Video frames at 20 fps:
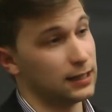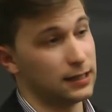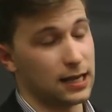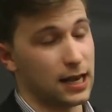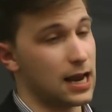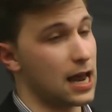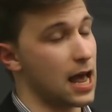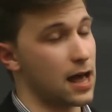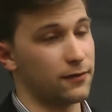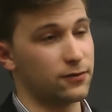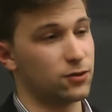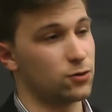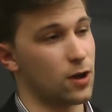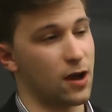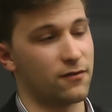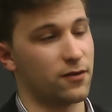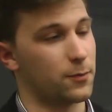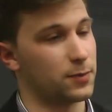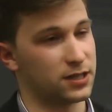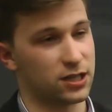they have to
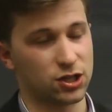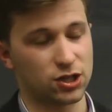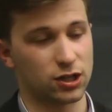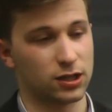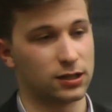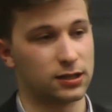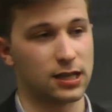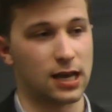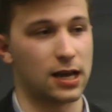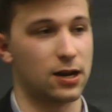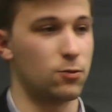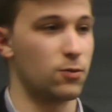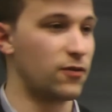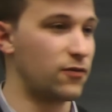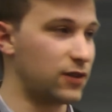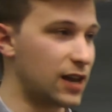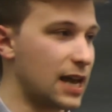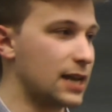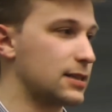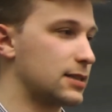have a position that
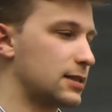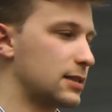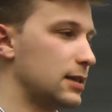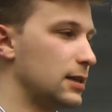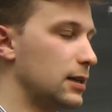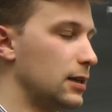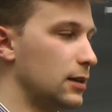reflects